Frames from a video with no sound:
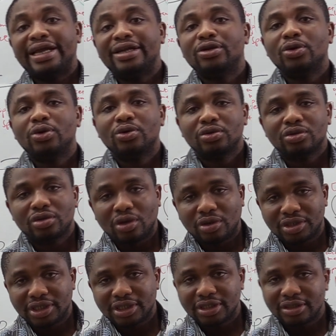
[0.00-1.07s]

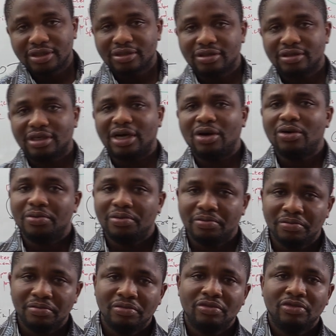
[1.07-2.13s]
endotoxin. I
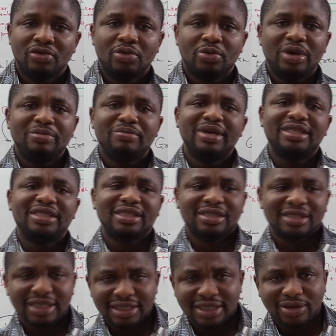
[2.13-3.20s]
hope we made
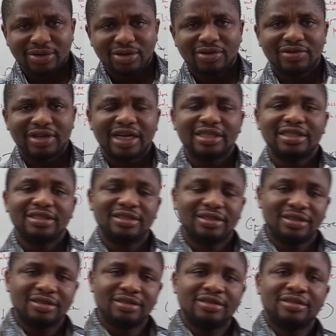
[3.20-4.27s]
sense out of that.
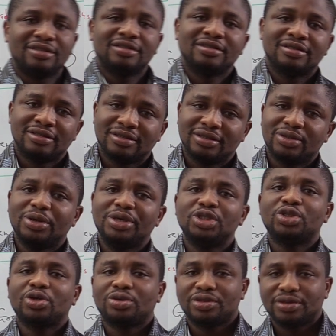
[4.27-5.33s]
So
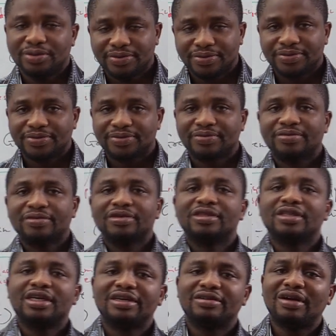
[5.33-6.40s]
in short,
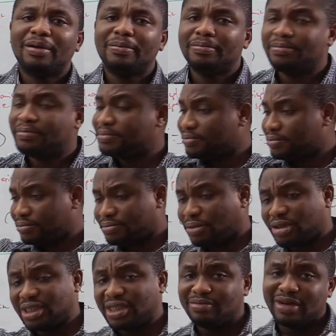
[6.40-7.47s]
the
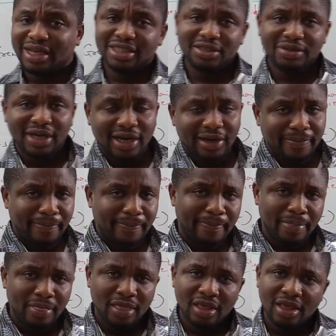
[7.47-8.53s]
gram-positive bacteria
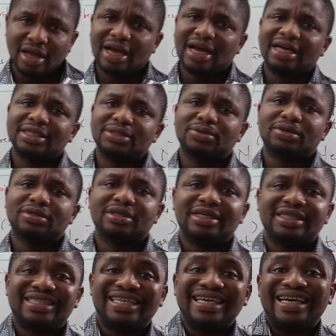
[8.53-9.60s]
has
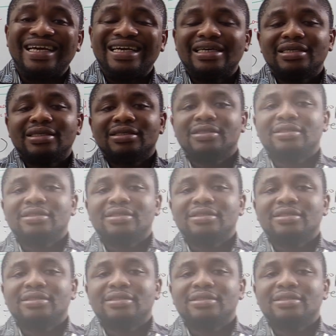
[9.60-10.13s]
what? A thick